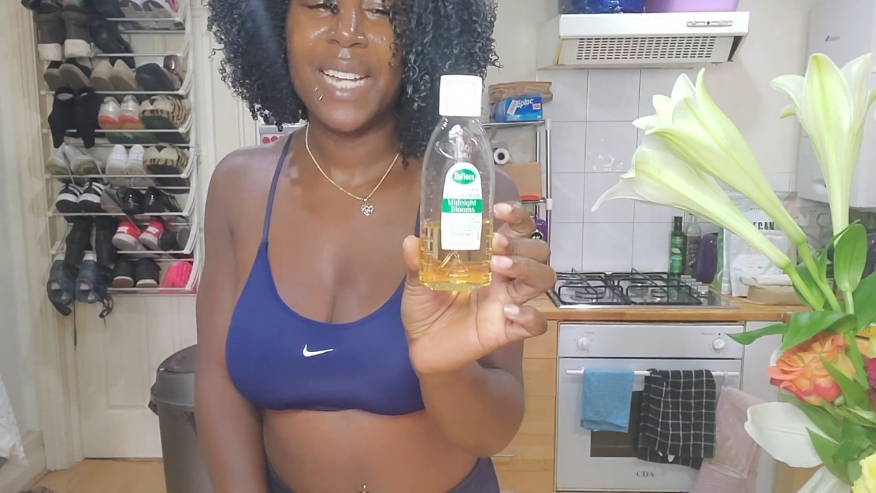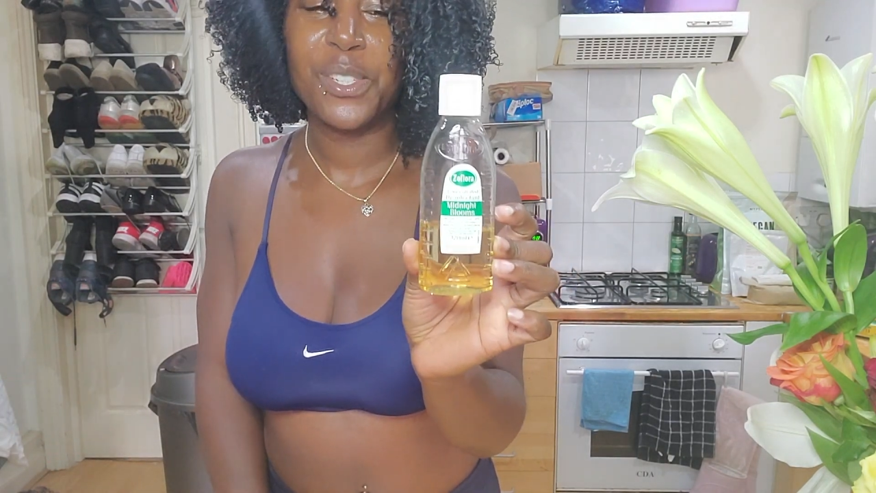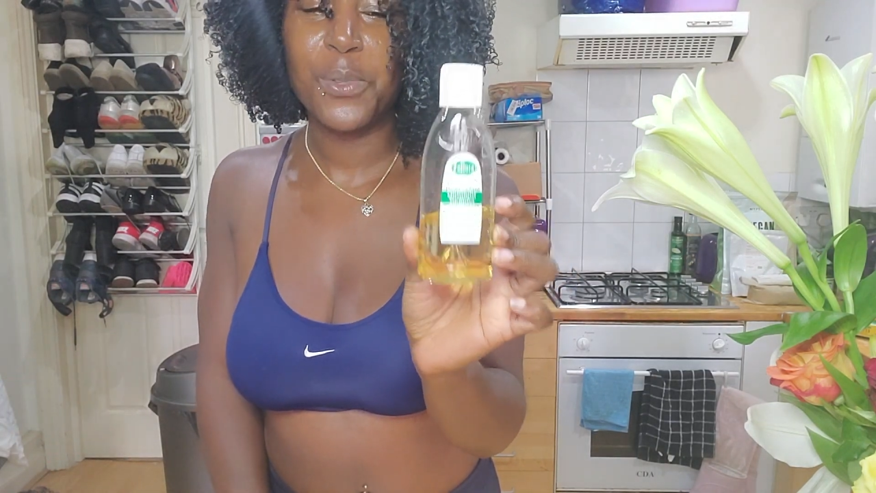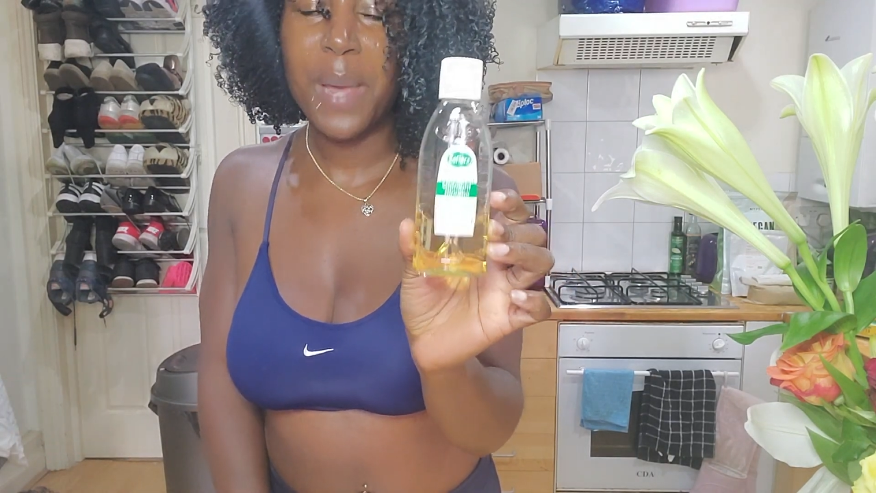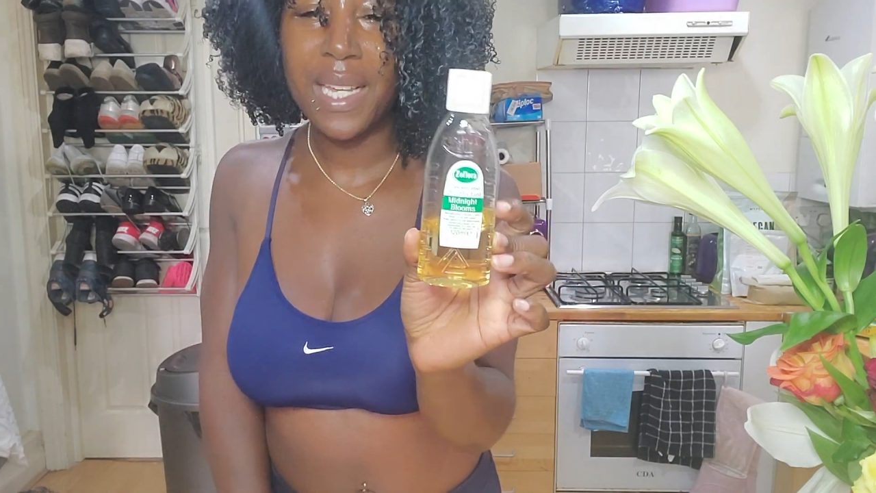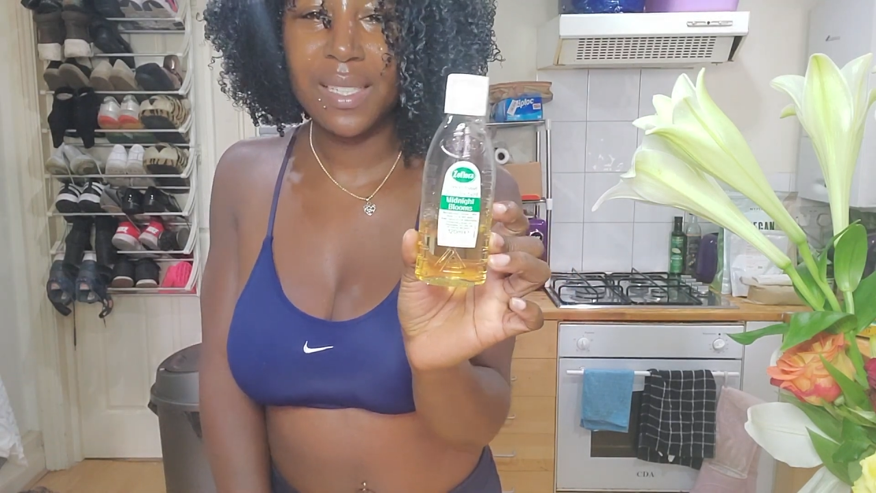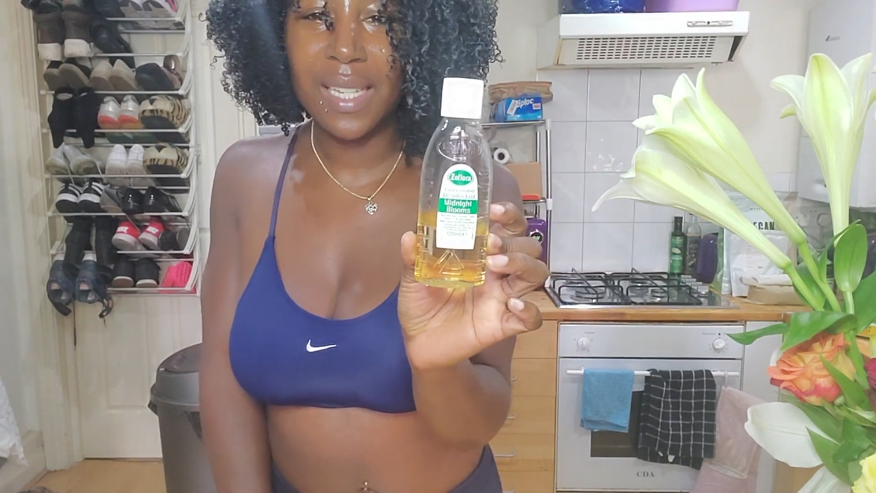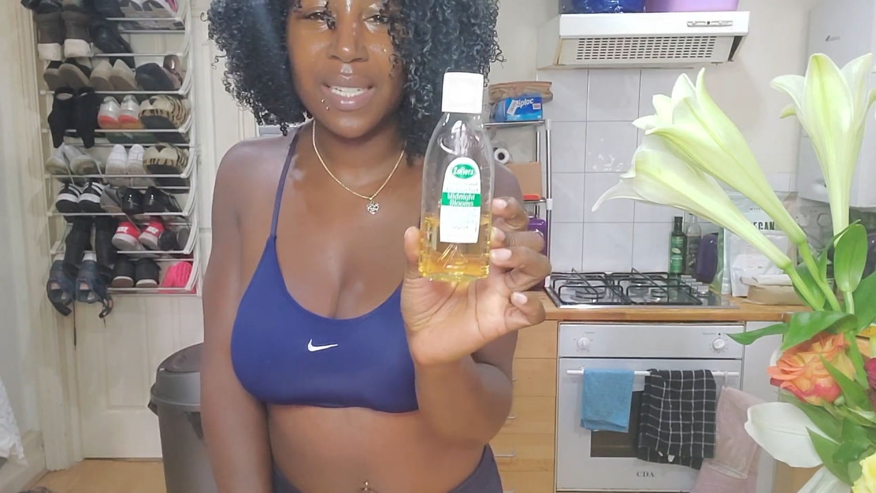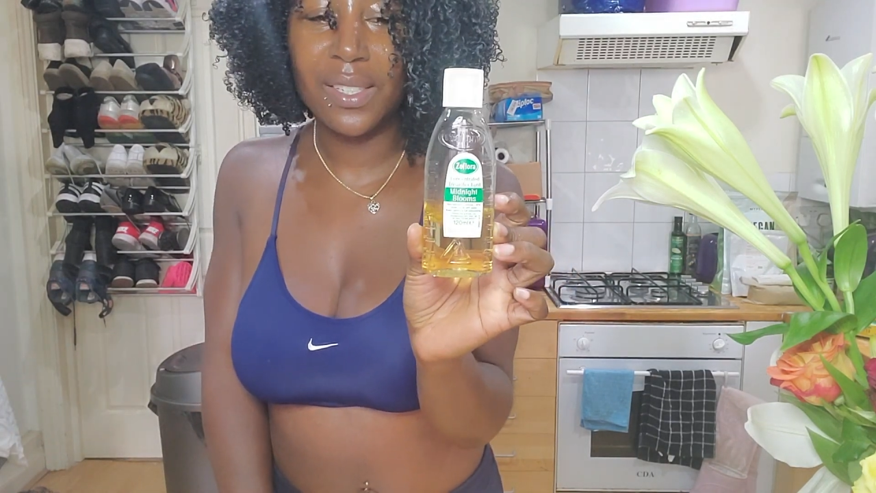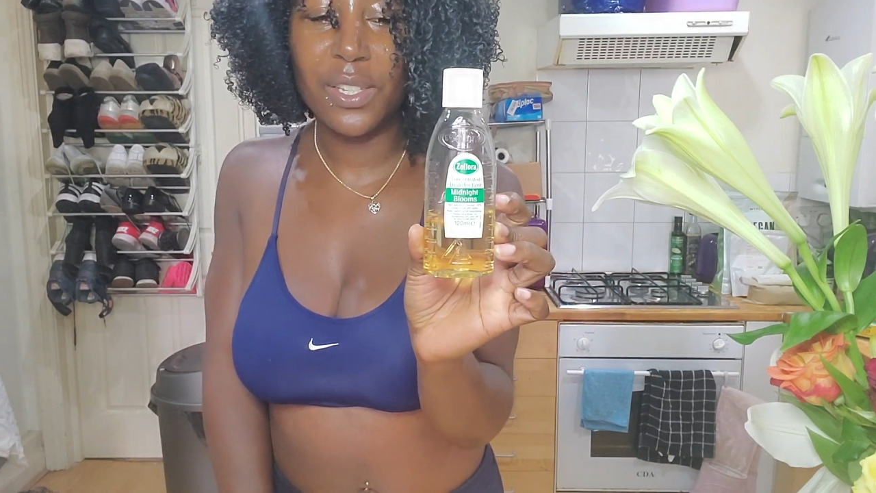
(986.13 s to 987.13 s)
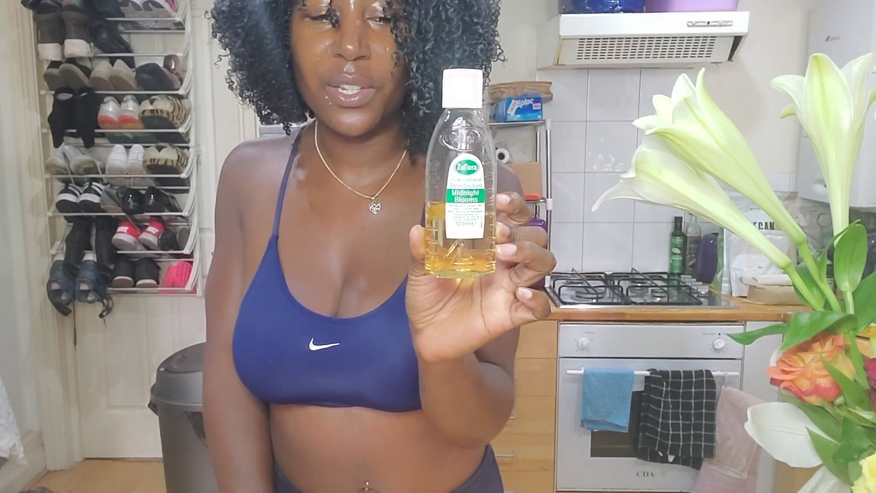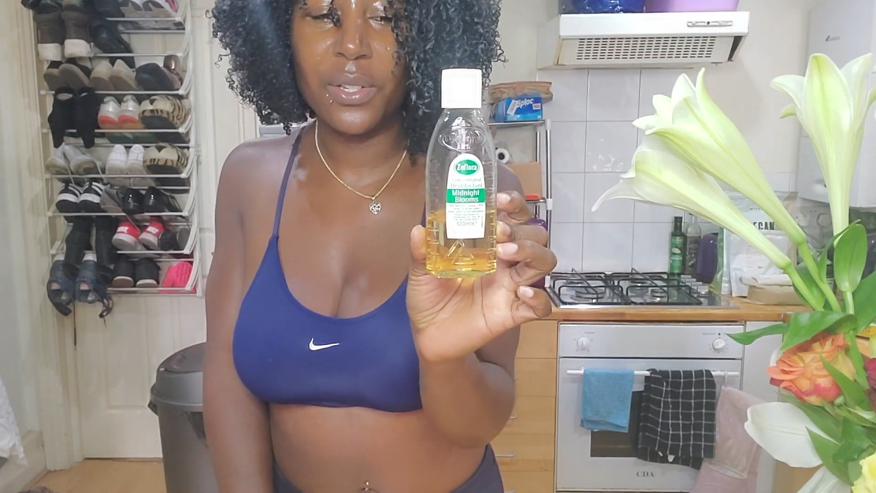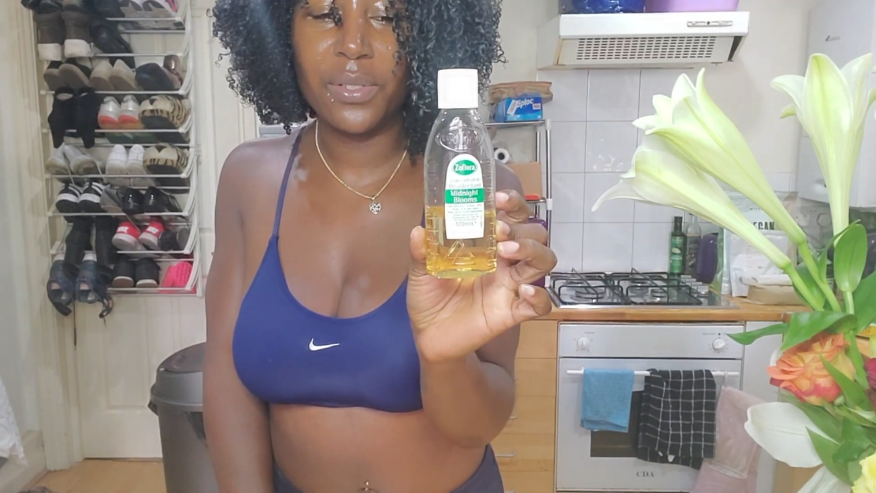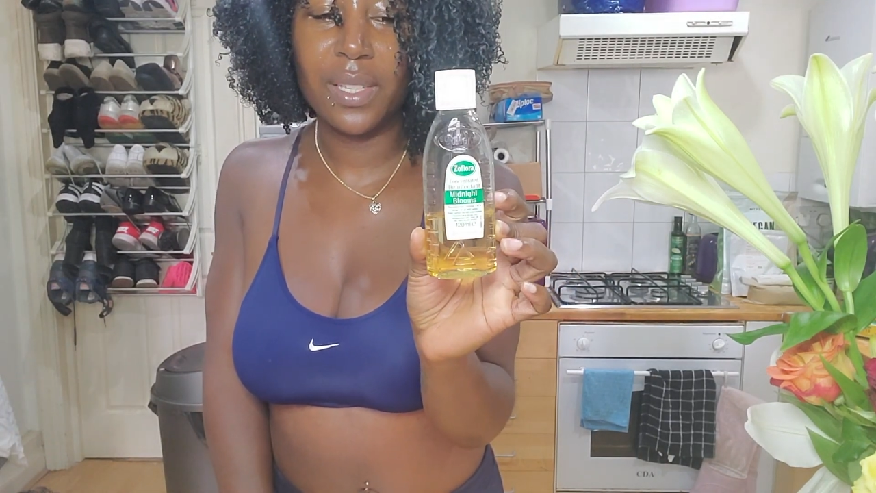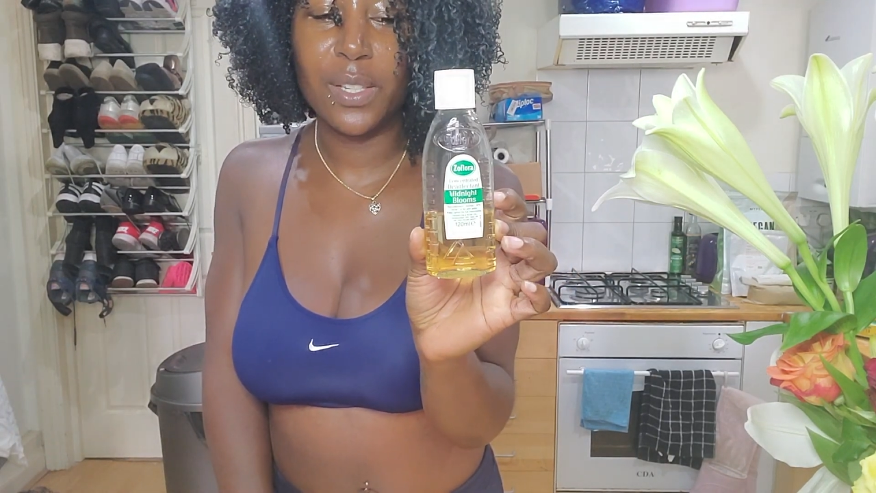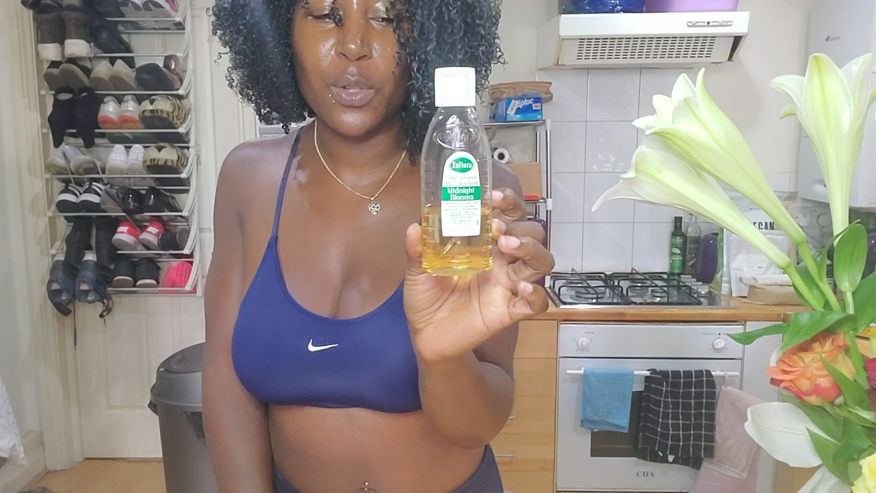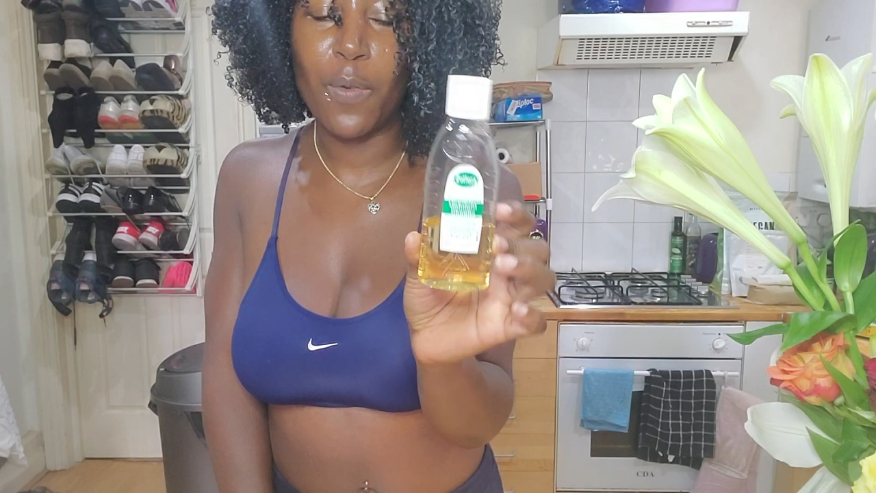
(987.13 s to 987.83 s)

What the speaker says: it just makes sense to use this.